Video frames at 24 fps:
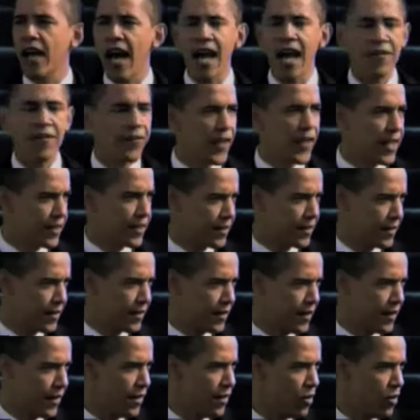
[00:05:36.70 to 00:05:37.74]

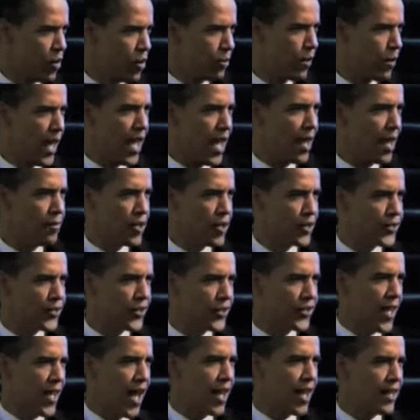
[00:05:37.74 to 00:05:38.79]
conflict blame their
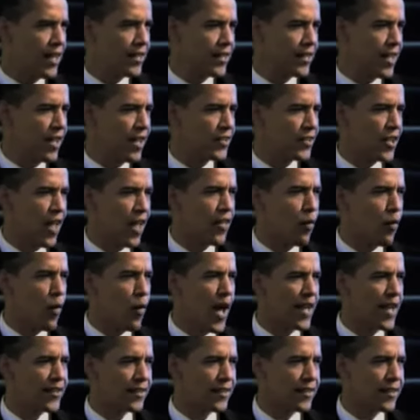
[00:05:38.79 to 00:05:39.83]
society's ills on the
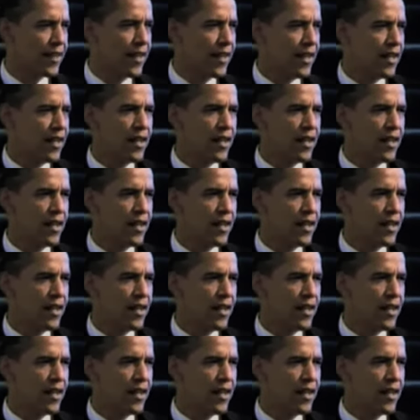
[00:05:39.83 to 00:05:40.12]
West,